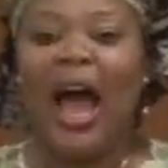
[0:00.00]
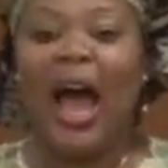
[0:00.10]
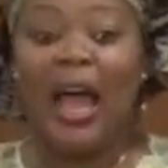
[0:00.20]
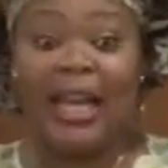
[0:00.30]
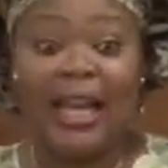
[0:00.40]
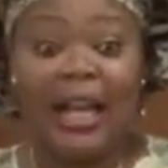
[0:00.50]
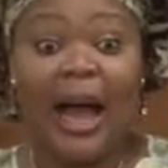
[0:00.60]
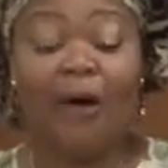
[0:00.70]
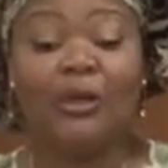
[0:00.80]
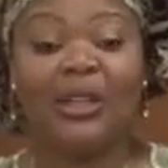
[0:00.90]
I
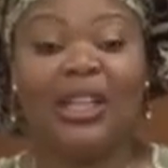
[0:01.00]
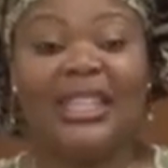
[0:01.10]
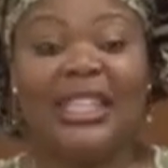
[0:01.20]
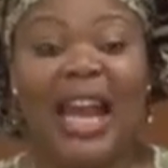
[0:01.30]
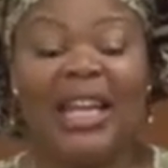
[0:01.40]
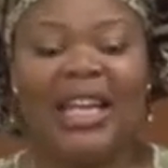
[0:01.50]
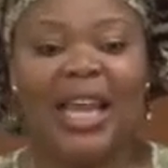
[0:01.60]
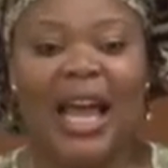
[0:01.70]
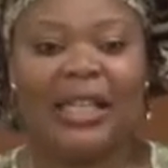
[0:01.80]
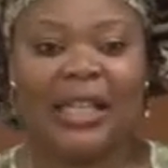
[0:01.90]
encountered 10
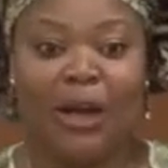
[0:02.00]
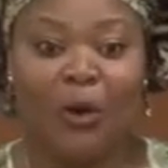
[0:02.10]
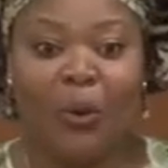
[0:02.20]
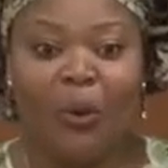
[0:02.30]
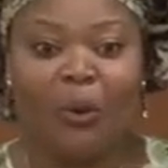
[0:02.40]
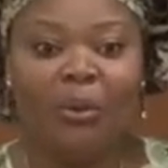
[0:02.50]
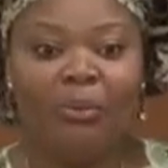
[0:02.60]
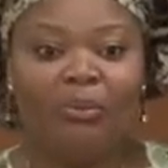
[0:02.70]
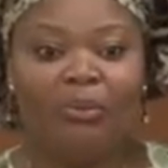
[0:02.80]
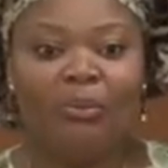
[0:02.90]
years ago
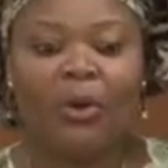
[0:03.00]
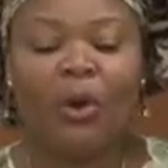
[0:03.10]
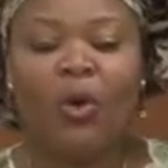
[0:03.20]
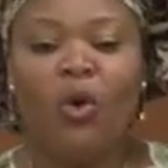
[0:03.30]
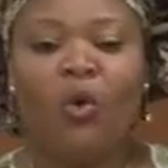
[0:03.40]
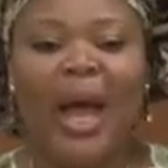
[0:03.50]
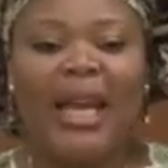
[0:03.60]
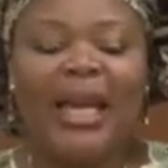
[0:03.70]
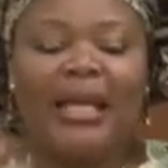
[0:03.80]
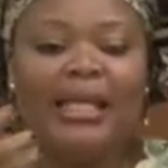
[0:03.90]
who were
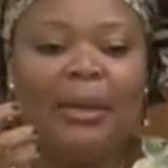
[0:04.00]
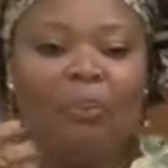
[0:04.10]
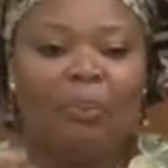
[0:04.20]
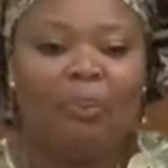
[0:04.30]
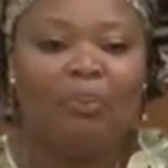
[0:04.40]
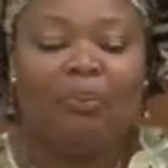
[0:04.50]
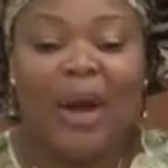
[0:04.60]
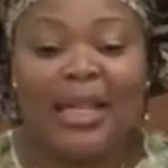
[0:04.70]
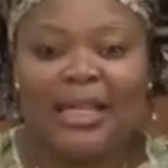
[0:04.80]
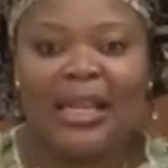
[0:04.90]
independent
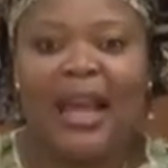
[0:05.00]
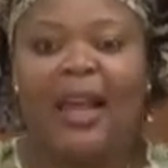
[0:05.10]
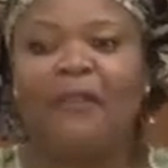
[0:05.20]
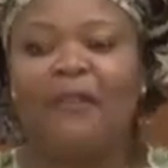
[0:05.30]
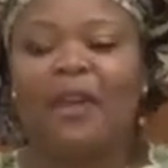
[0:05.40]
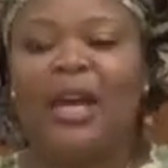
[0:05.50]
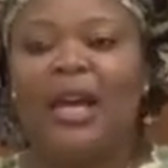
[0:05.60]
oppressive